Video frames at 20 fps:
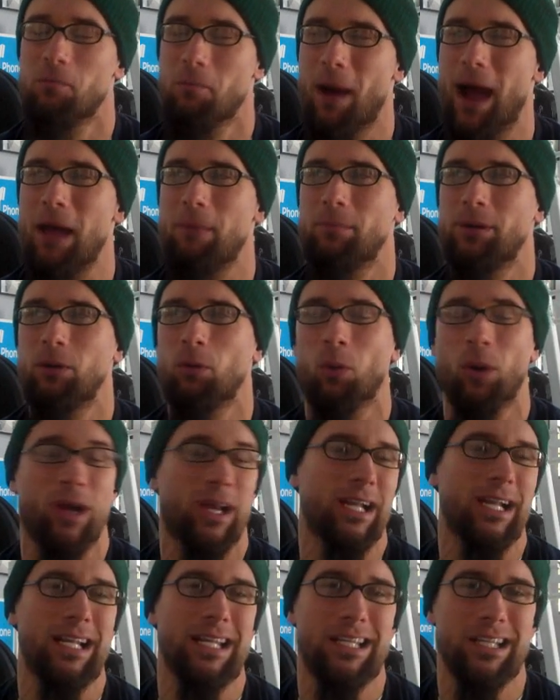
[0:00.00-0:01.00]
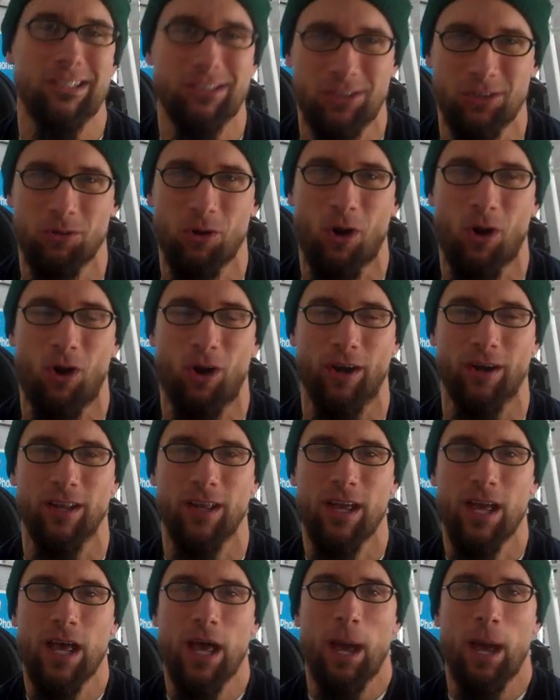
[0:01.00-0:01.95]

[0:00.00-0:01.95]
you might be working a little too hard.